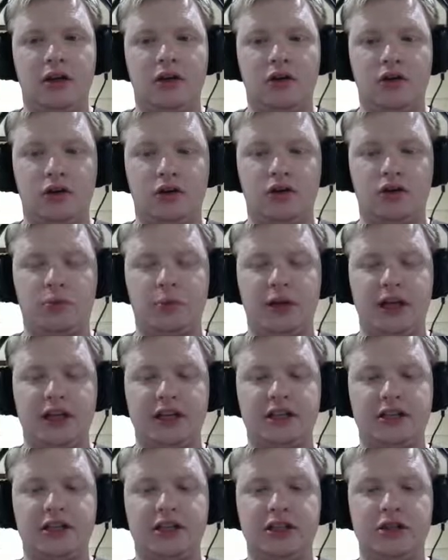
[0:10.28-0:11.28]
I'll be
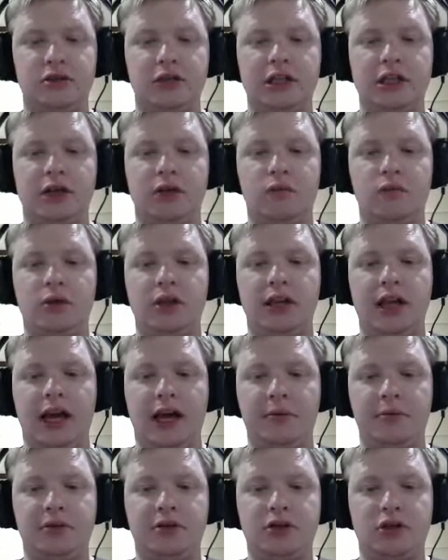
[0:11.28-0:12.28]
continuing on with
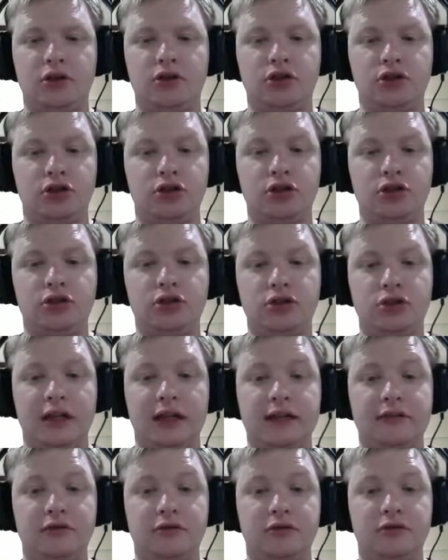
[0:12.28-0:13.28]
Episode 2's
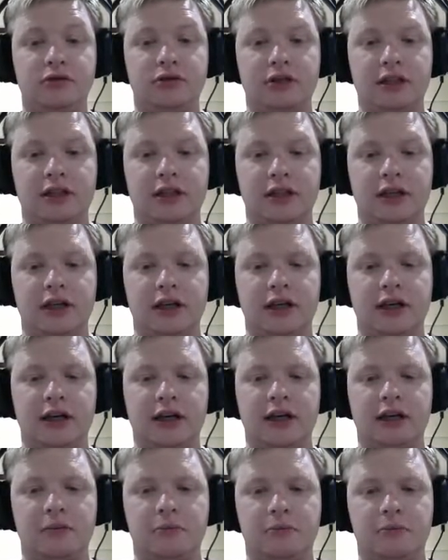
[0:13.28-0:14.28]
levels in the
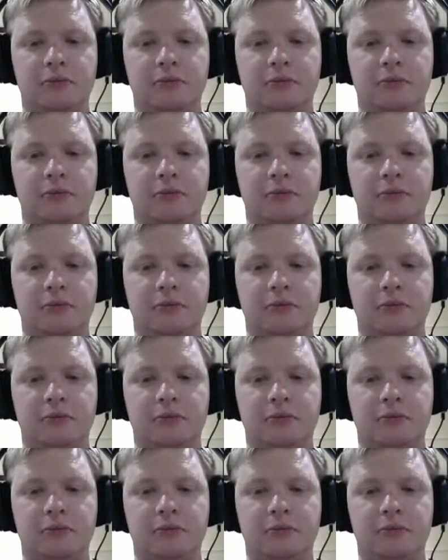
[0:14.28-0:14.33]
game.